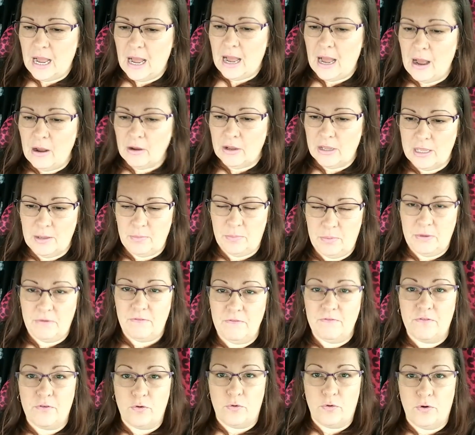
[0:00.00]
I'll keep you
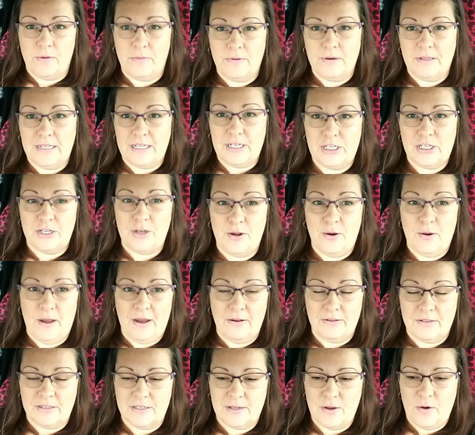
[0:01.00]
informed and let you know
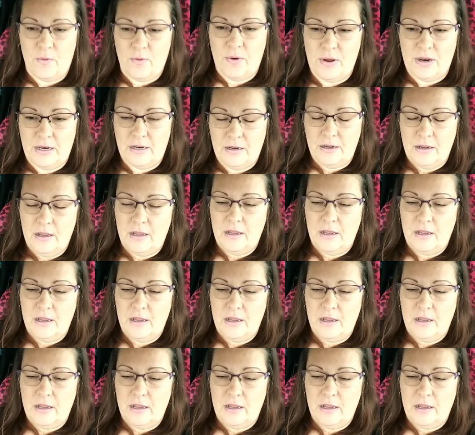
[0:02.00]
how it's going.